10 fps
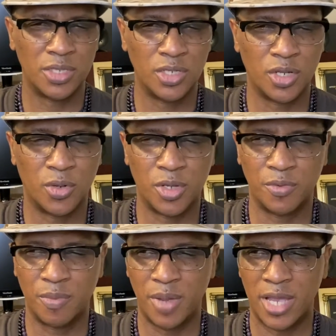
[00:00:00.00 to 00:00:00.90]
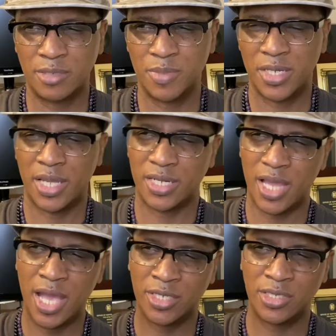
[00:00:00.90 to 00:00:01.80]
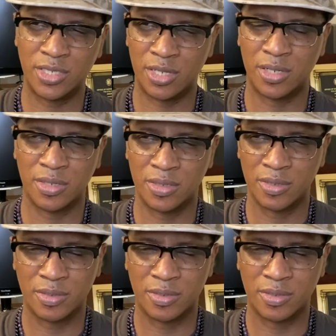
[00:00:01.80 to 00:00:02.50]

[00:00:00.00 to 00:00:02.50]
know, it reminds me, like last year,